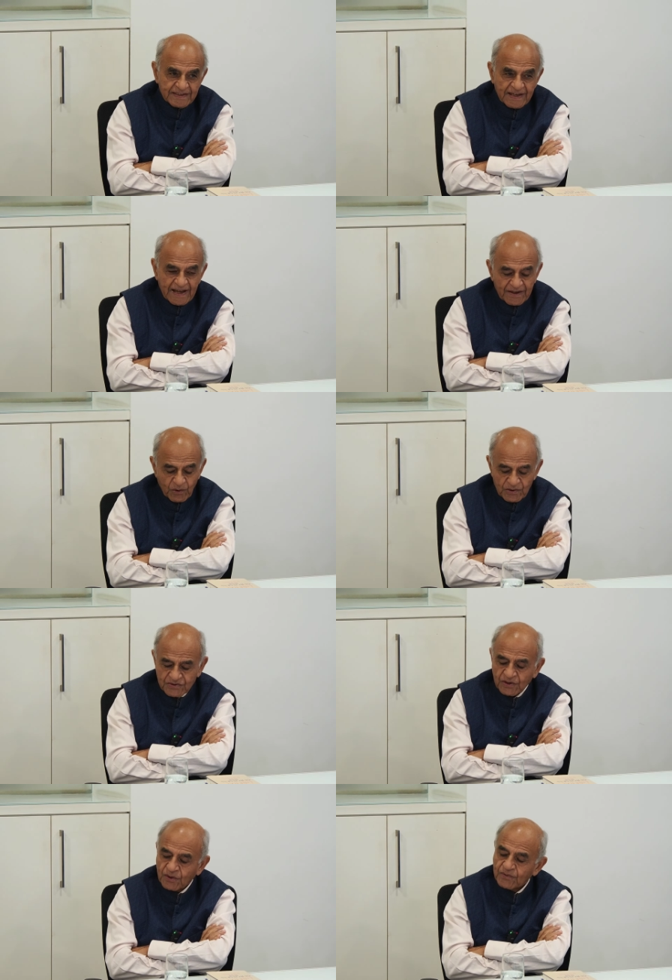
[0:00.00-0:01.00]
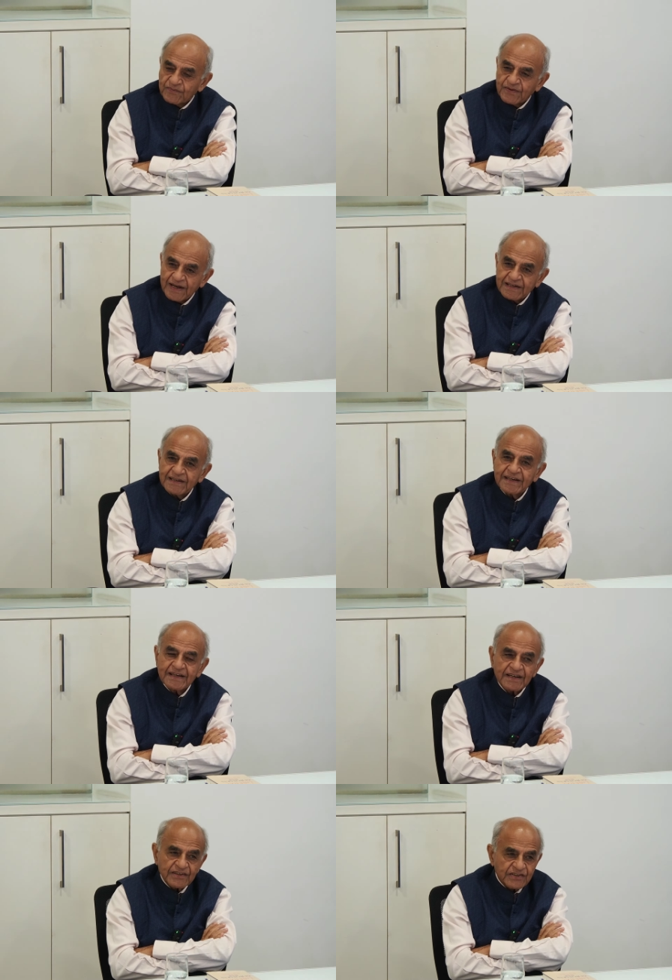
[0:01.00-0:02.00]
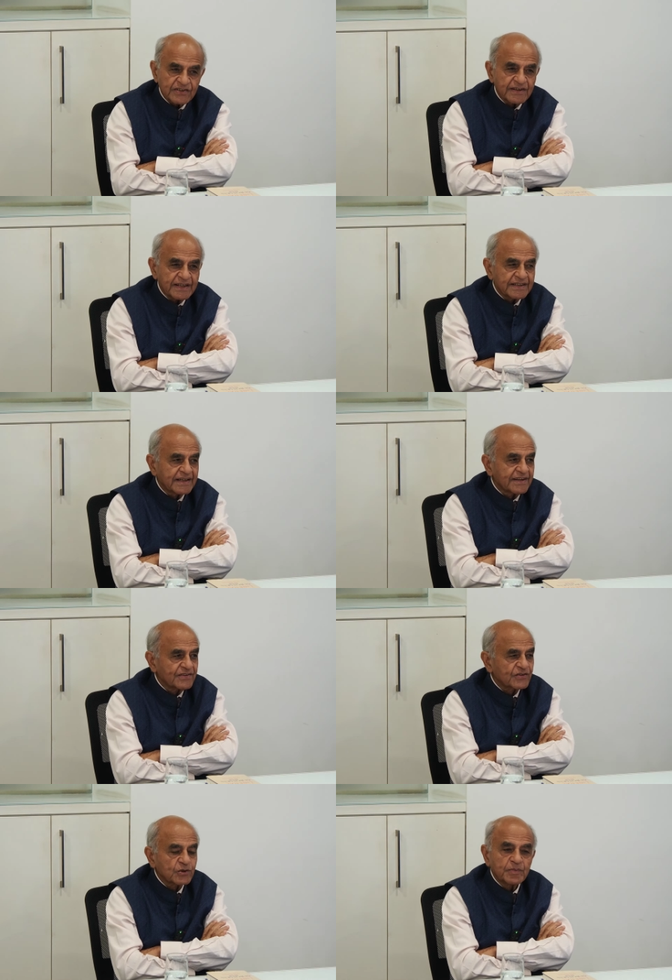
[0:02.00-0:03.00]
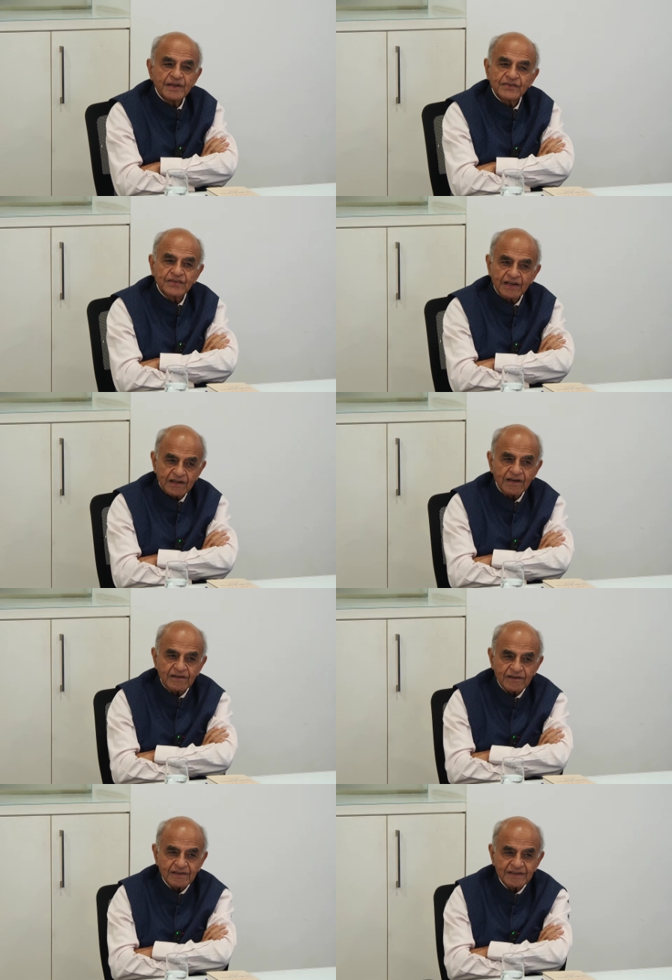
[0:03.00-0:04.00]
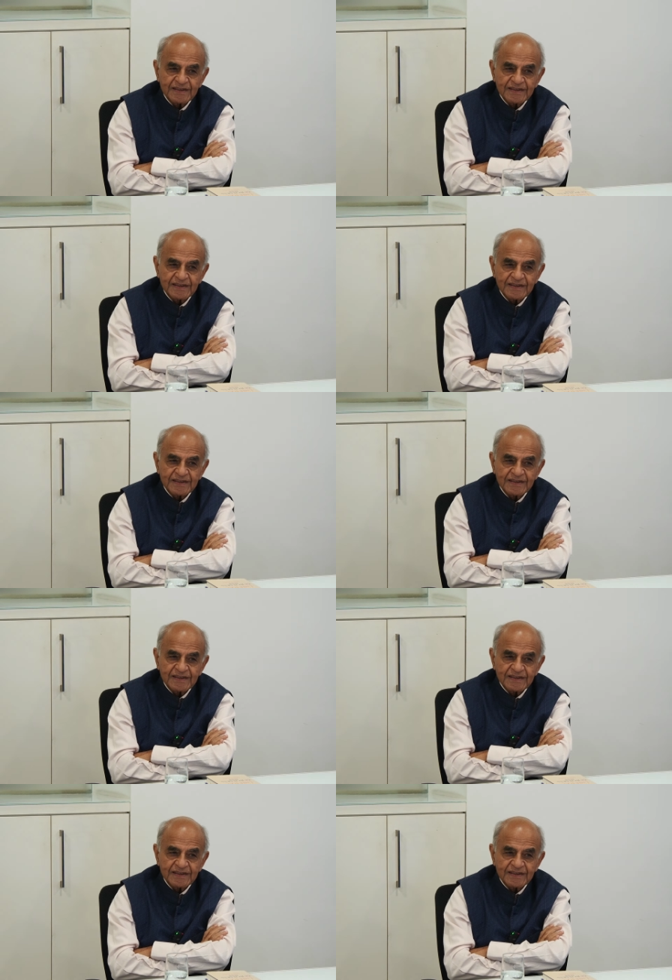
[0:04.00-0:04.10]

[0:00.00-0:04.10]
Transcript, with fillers: And also, frankly, history tends to be cyclical.